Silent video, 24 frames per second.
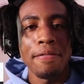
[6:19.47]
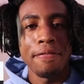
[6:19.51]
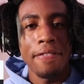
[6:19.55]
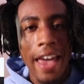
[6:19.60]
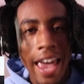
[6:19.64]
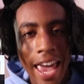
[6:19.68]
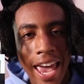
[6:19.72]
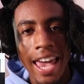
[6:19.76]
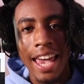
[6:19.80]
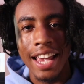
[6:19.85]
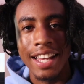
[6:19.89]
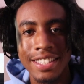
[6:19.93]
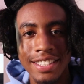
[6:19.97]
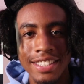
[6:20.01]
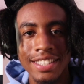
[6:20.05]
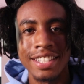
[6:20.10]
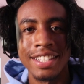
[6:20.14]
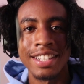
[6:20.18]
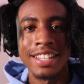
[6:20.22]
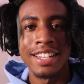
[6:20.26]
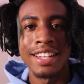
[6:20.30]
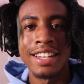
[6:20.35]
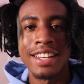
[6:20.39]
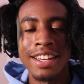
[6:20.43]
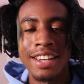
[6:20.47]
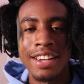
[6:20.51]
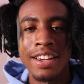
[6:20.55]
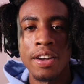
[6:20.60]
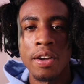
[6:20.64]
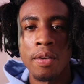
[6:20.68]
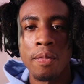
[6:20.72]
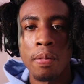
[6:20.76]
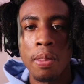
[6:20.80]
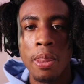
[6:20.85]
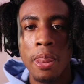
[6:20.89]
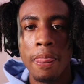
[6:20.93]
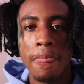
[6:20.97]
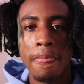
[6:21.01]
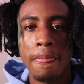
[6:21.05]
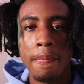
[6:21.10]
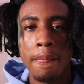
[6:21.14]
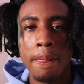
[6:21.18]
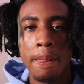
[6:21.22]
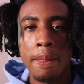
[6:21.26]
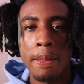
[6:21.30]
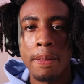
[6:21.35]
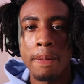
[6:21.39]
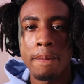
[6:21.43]
fast.
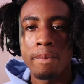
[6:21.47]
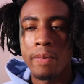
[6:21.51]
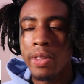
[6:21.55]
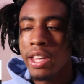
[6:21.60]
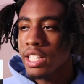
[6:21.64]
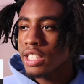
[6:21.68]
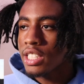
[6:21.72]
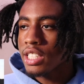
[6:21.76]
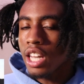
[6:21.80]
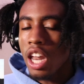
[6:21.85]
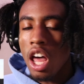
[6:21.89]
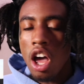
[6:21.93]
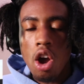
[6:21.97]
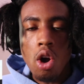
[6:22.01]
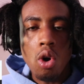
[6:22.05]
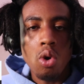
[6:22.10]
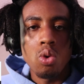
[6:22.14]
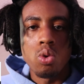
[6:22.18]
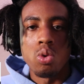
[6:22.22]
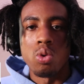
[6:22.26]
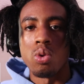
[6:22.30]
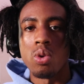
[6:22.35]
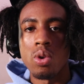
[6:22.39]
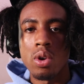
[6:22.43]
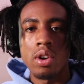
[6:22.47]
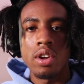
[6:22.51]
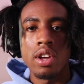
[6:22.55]
He's slow.